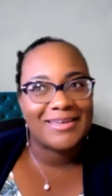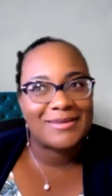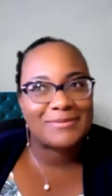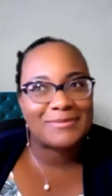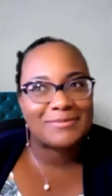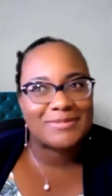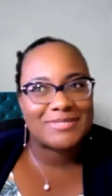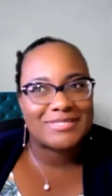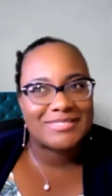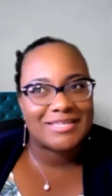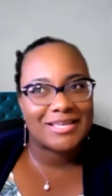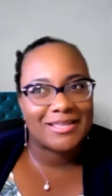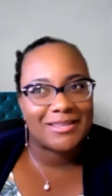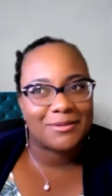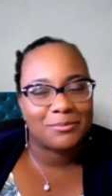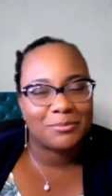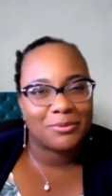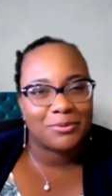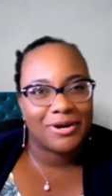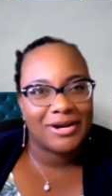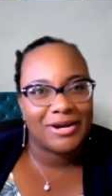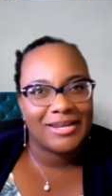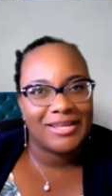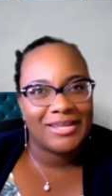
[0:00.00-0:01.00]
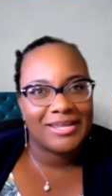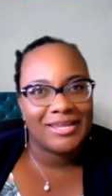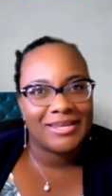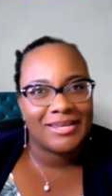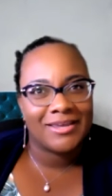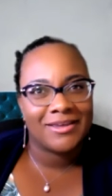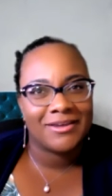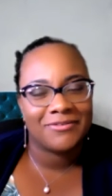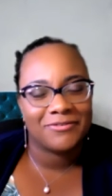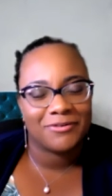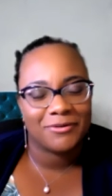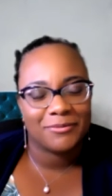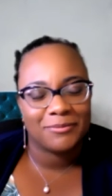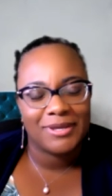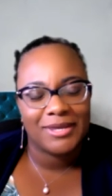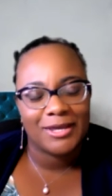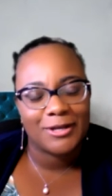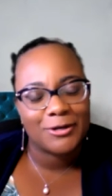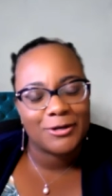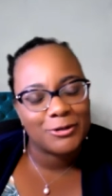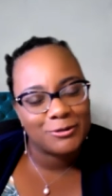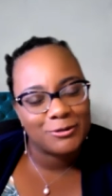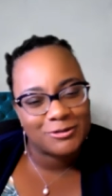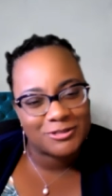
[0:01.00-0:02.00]
am celebrating, for me, a
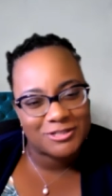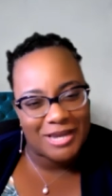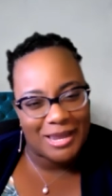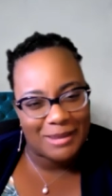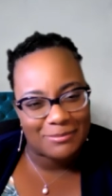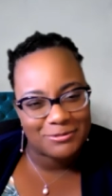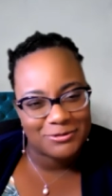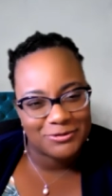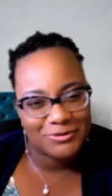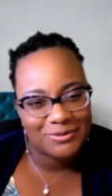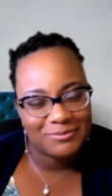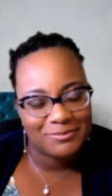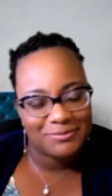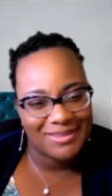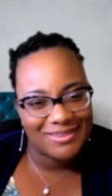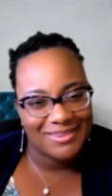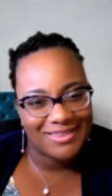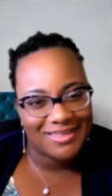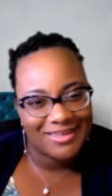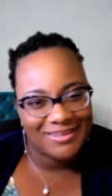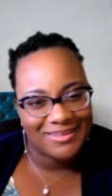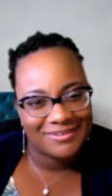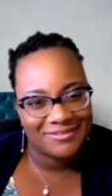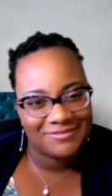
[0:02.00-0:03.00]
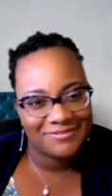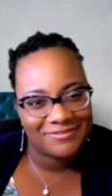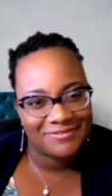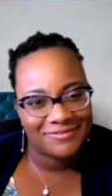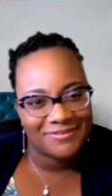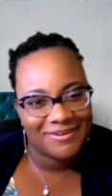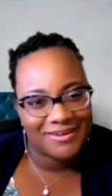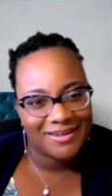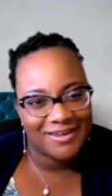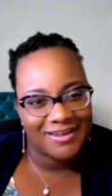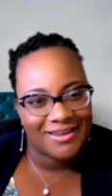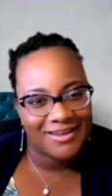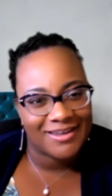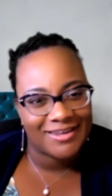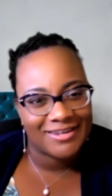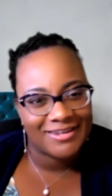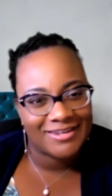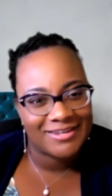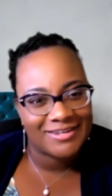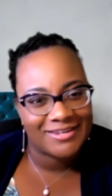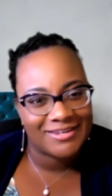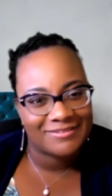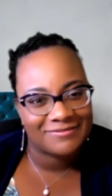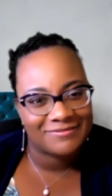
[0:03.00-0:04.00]
new chapter in my life. I
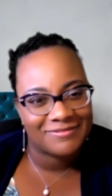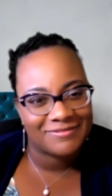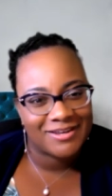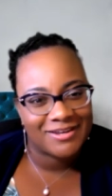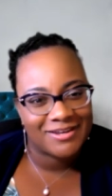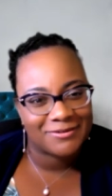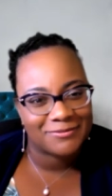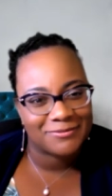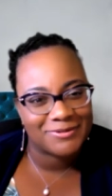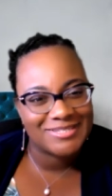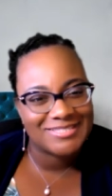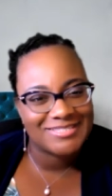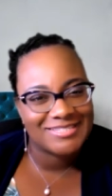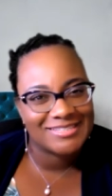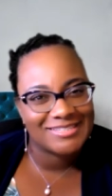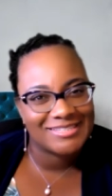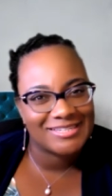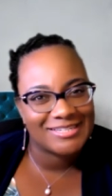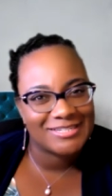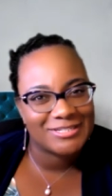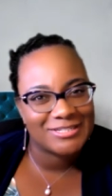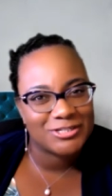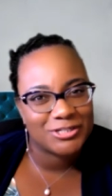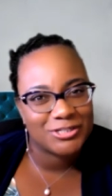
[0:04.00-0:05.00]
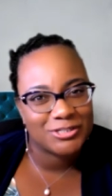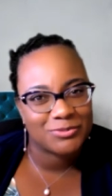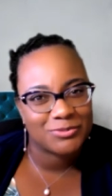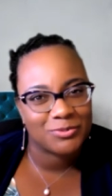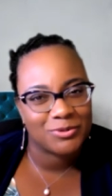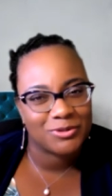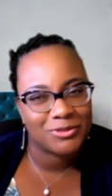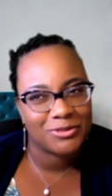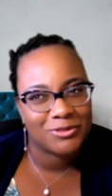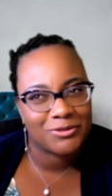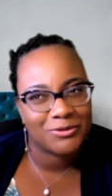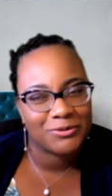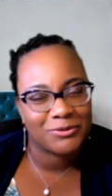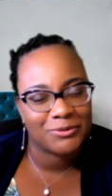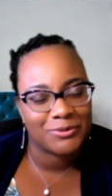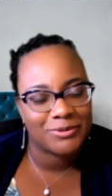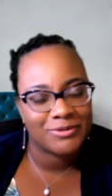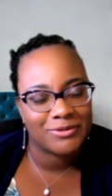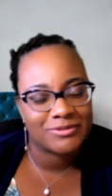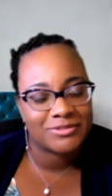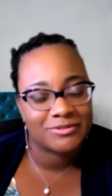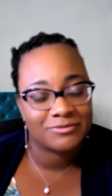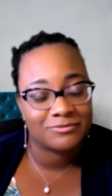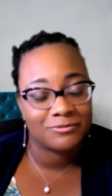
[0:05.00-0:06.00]
have recently just went through a
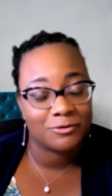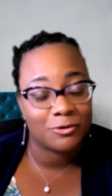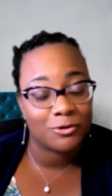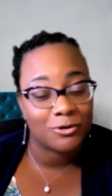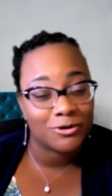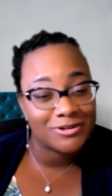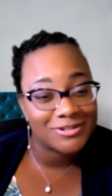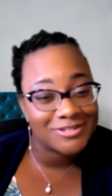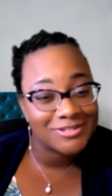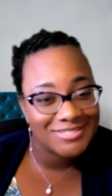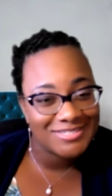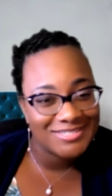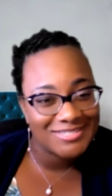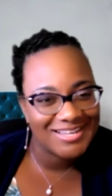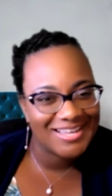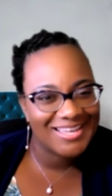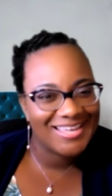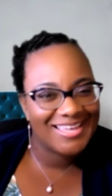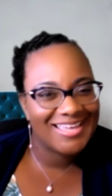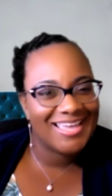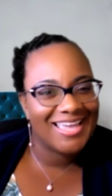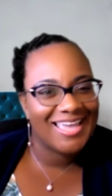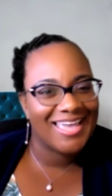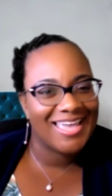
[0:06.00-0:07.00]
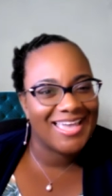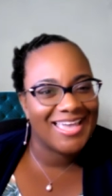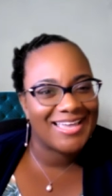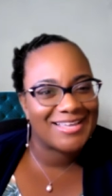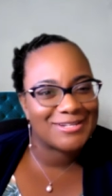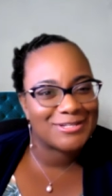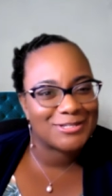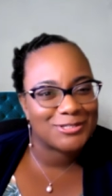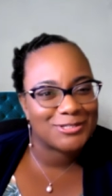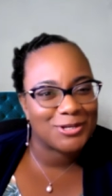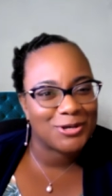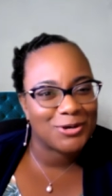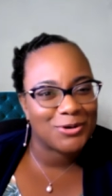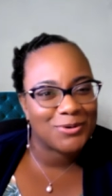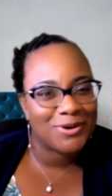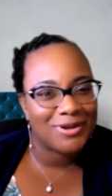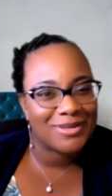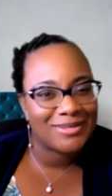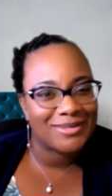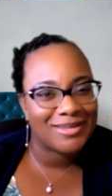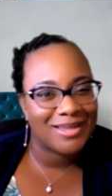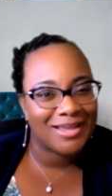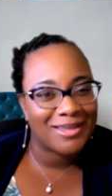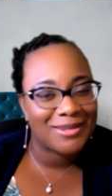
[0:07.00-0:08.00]
divorce. And so
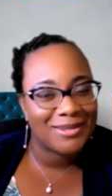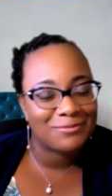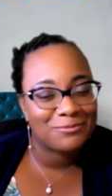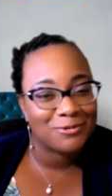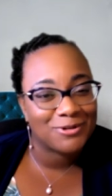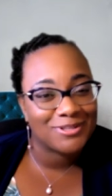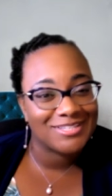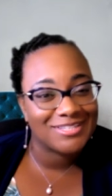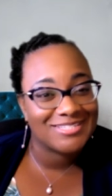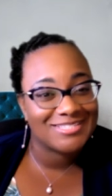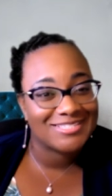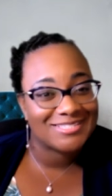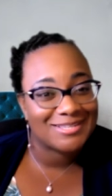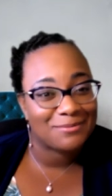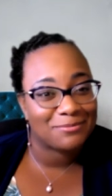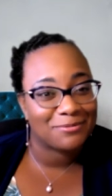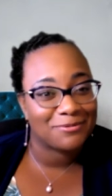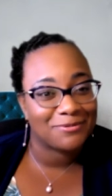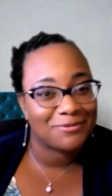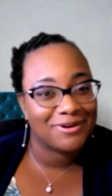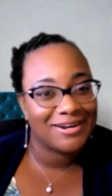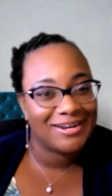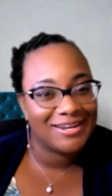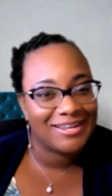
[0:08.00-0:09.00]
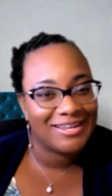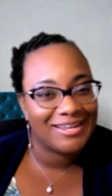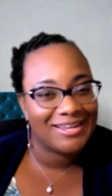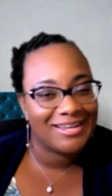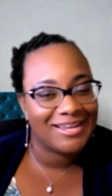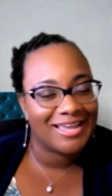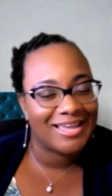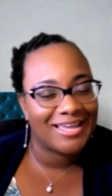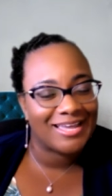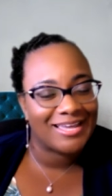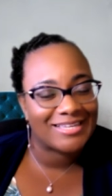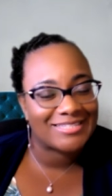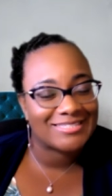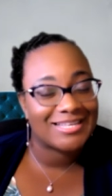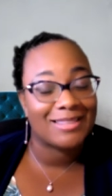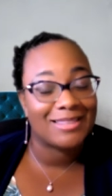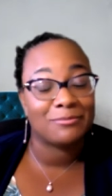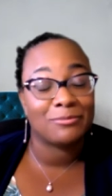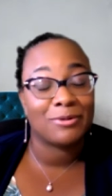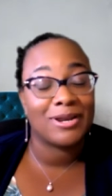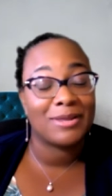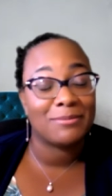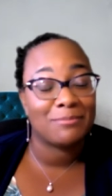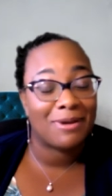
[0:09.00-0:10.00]
I'm really celebrating
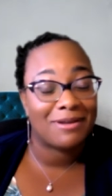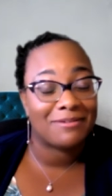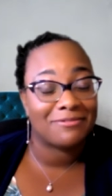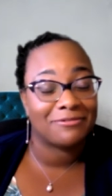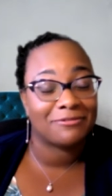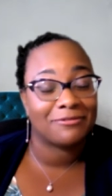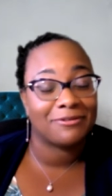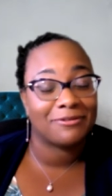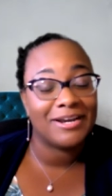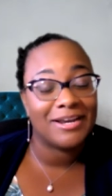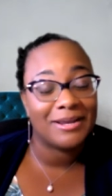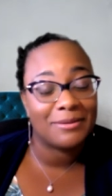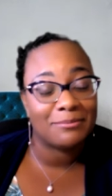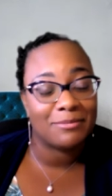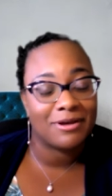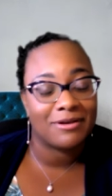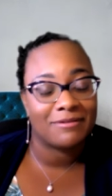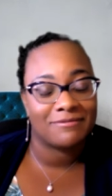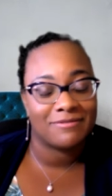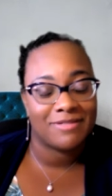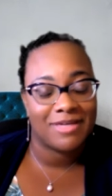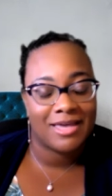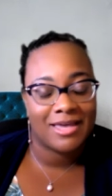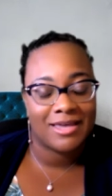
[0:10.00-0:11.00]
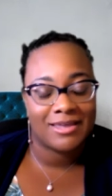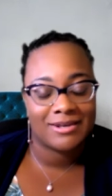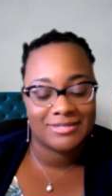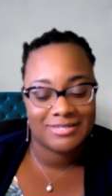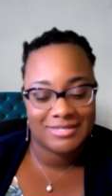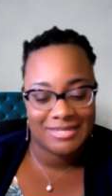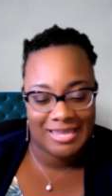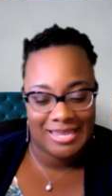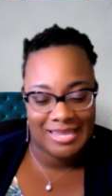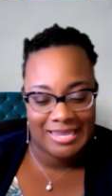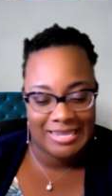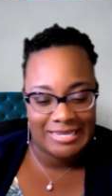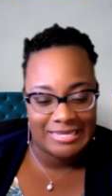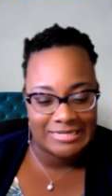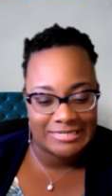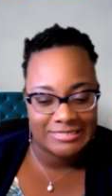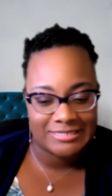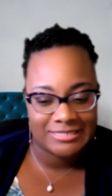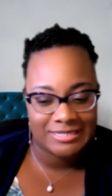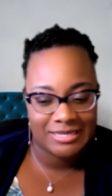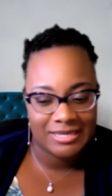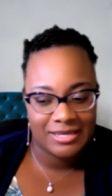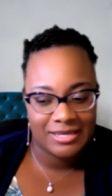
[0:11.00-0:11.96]
my freedom of that, and